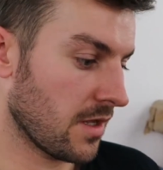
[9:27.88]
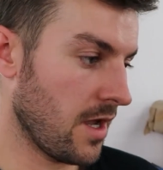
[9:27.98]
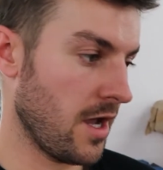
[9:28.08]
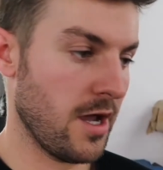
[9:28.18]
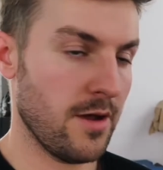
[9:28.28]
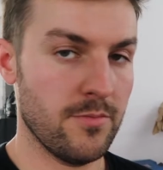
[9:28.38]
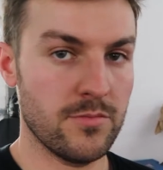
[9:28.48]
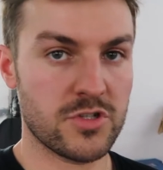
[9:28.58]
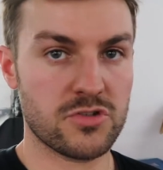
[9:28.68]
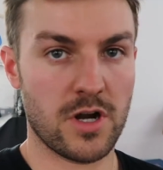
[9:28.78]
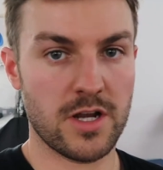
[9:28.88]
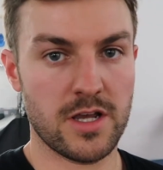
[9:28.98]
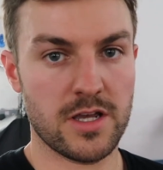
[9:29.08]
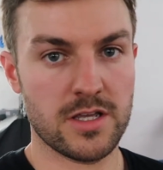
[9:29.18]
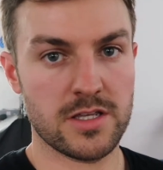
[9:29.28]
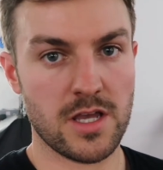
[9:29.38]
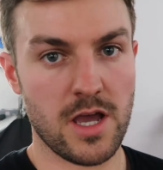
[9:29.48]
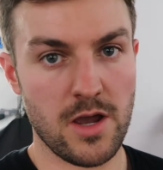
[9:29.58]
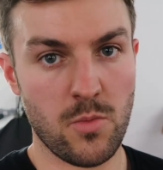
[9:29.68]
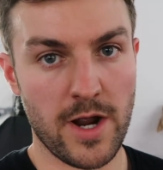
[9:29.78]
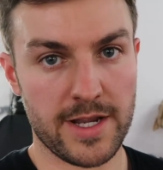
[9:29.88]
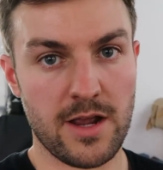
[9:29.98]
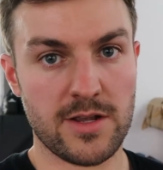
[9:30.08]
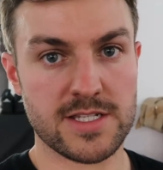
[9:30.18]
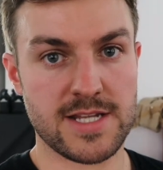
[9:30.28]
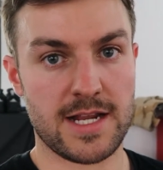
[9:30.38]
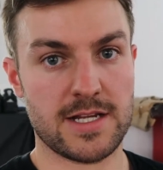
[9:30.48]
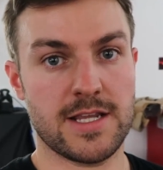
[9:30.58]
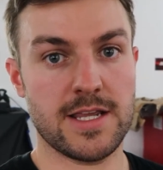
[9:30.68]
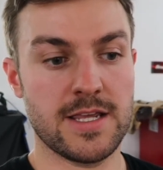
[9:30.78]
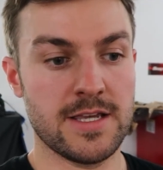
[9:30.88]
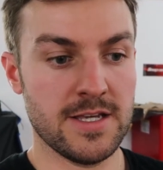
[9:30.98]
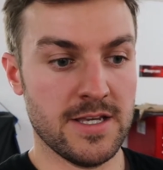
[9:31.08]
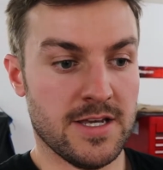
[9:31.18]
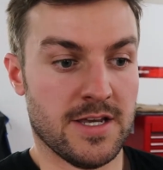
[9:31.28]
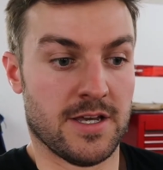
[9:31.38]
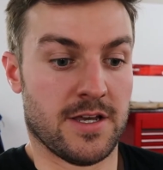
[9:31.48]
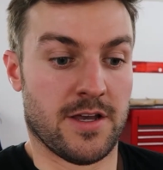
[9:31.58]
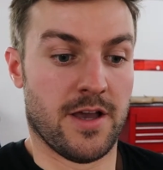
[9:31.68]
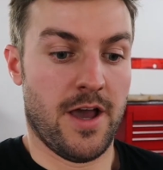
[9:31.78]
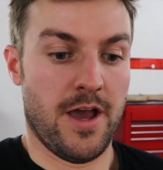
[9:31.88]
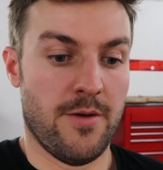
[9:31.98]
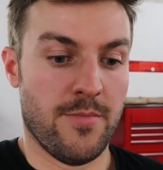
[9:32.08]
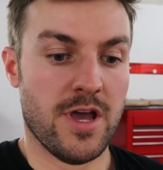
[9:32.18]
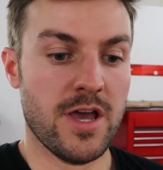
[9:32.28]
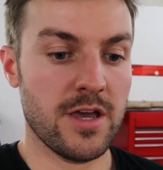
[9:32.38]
trying to work out exactly how